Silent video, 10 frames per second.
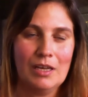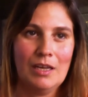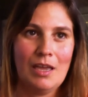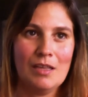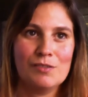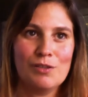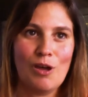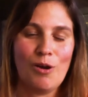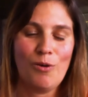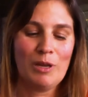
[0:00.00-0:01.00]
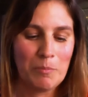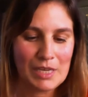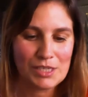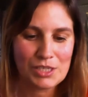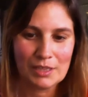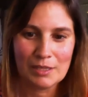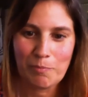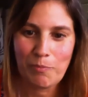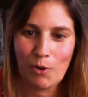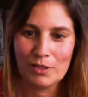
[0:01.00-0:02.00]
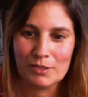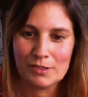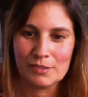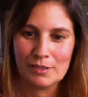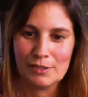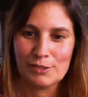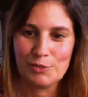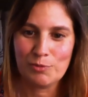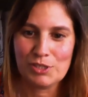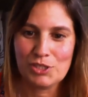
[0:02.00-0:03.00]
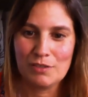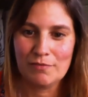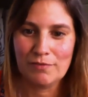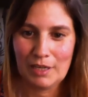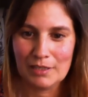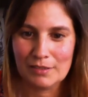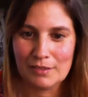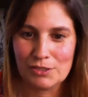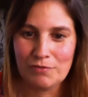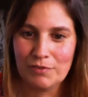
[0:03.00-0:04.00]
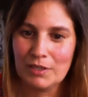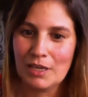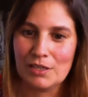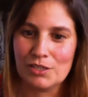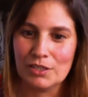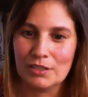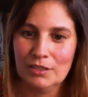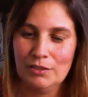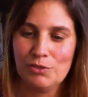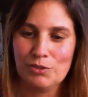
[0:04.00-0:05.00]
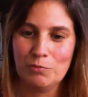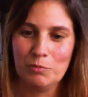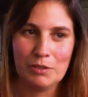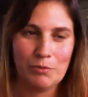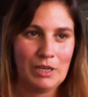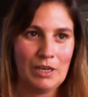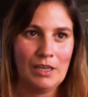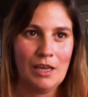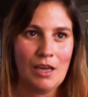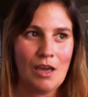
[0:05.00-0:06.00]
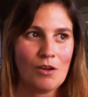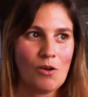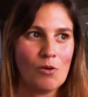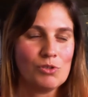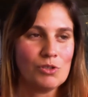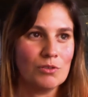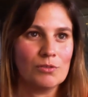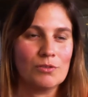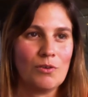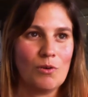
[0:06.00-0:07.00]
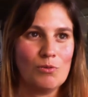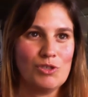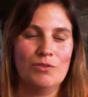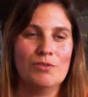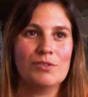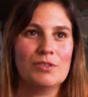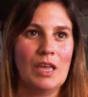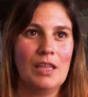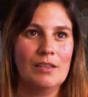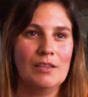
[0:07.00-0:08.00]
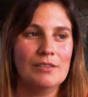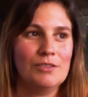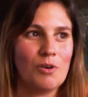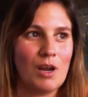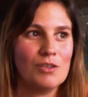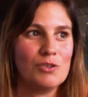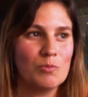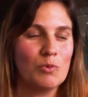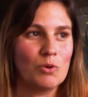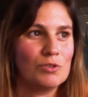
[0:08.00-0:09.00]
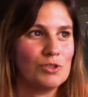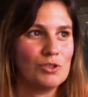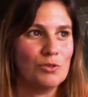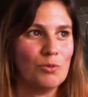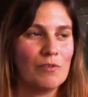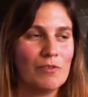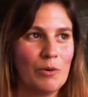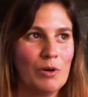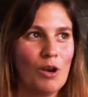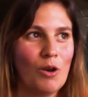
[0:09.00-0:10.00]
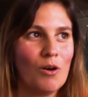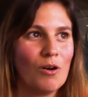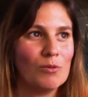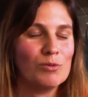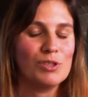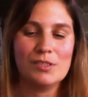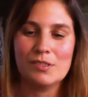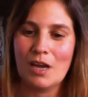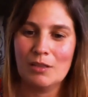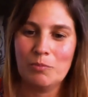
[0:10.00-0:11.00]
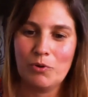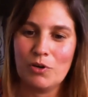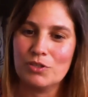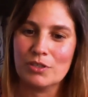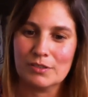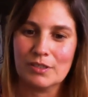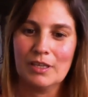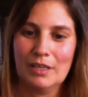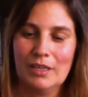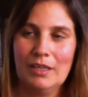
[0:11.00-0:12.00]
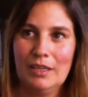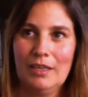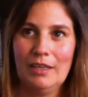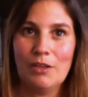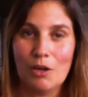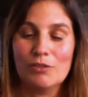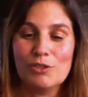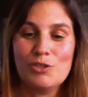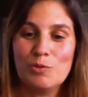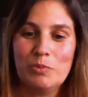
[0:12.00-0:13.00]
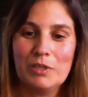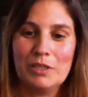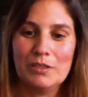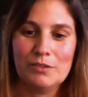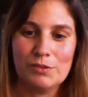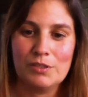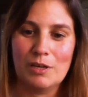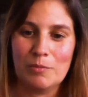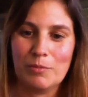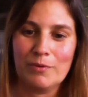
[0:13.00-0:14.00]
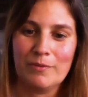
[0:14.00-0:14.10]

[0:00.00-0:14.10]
It's not only meeting the points to achieve LEED certification. You should be really conscious and trying to do a very local design project in order to be sustainable.